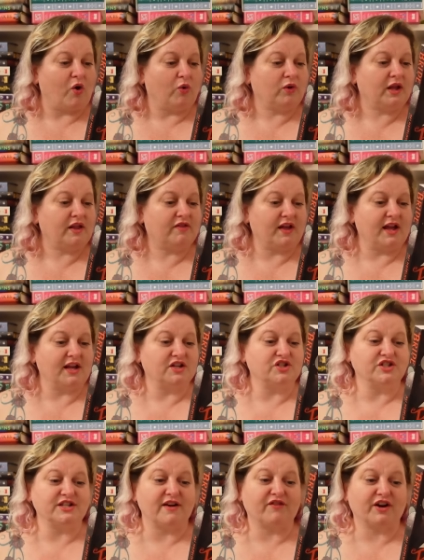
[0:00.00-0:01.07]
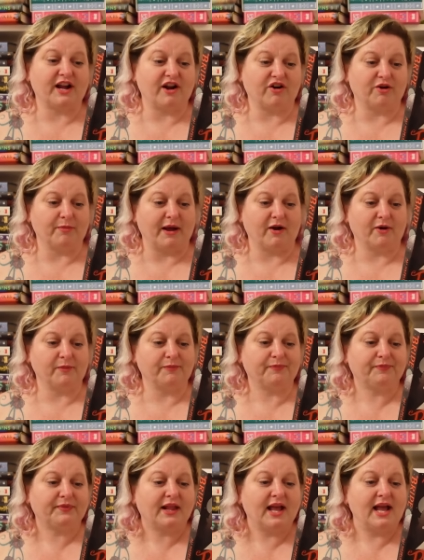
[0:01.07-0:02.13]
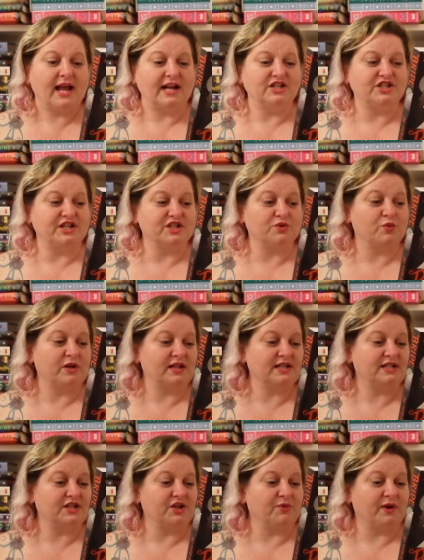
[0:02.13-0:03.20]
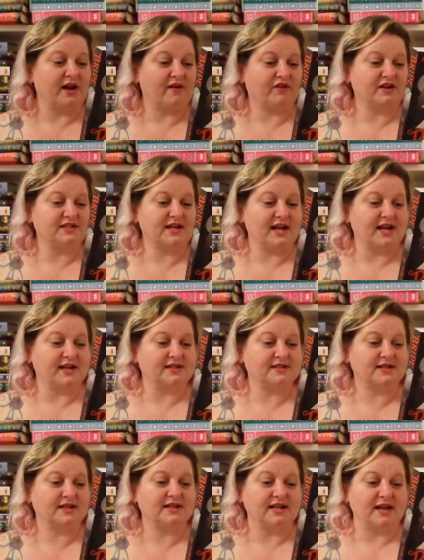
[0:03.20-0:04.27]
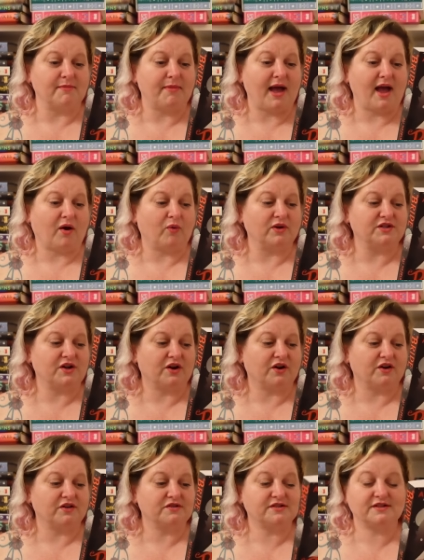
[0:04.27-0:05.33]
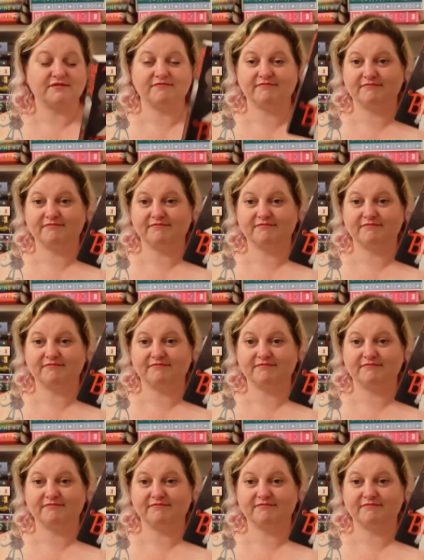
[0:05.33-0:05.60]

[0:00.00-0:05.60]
only thing she's ever cared about. And she is willing to do whatever it takes to get back what's hers.